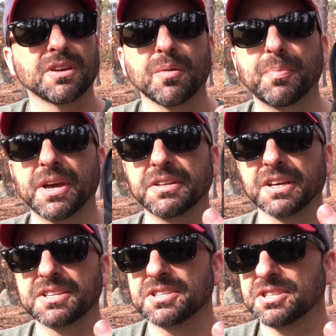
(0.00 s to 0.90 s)

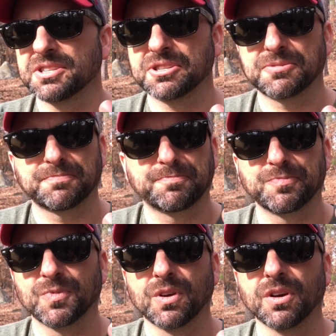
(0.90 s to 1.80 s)
Appendix
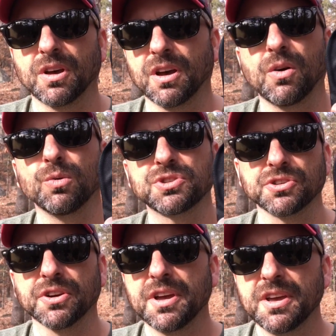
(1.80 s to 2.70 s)

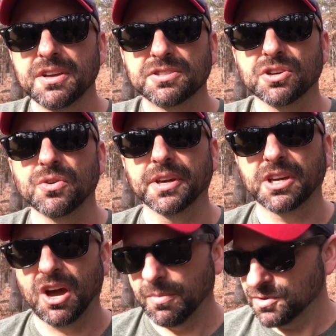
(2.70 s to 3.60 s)
holster. So it
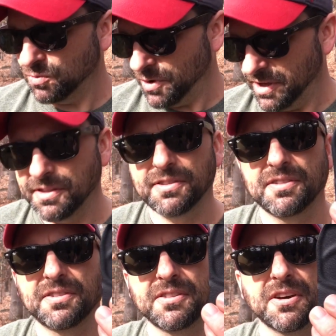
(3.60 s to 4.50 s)
comes
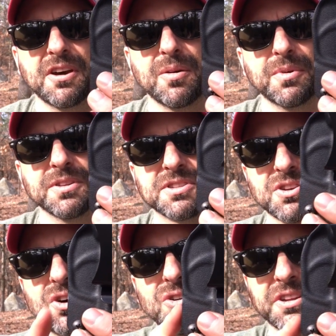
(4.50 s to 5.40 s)
with
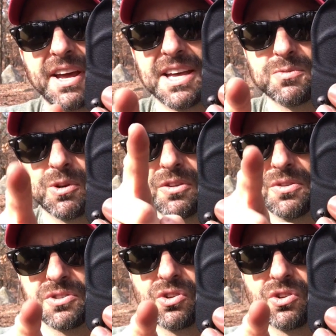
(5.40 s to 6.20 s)
installed. It has one of those